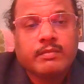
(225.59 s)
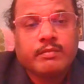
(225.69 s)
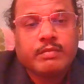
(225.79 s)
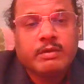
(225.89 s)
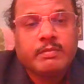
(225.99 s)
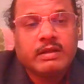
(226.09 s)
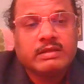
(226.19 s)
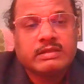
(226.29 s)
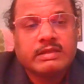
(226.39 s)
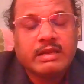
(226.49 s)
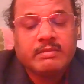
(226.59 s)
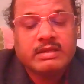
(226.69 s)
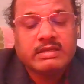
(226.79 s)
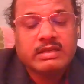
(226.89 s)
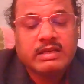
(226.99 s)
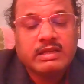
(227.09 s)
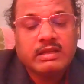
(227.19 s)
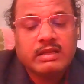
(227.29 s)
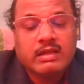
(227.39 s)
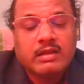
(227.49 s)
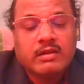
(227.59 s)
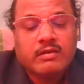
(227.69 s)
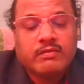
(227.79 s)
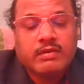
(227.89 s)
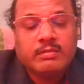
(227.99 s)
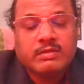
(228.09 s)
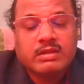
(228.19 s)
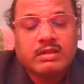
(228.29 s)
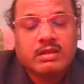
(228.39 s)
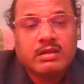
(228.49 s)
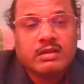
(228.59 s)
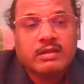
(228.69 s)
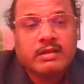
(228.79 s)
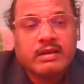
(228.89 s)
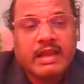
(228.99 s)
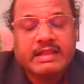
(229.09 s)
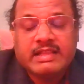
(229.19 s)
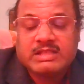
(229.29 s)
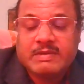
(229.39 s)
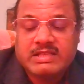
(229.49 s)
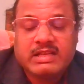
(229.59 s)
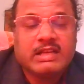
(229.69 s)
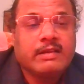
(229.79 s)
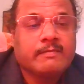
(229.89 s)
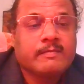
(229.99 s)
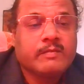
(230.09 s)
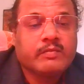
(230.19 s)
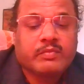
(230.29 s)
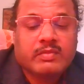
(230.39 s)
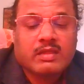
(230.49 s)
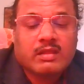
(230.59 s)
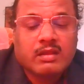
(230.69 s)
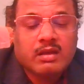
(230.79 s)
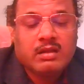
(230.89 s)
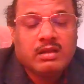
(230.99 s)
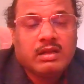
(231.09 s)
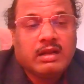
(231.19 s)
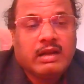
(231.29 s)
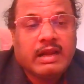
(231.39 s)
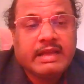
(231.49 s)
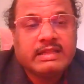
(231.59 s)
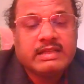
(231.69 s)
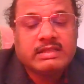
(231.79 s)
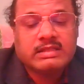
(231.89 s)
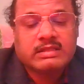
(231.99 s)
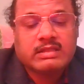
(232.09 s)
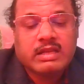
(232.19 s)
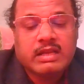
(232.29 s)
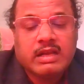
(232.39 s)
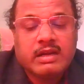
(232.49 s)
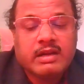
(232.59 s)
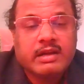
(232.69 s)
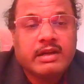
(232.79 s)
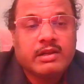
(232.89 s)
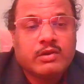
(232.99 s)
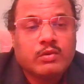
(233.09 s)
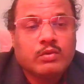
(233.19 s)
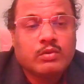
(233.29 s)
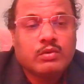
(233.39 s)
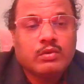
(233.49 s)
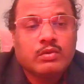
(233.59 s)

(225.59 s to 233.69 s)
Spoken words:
peoples, then basically from like this basically, like this 300 to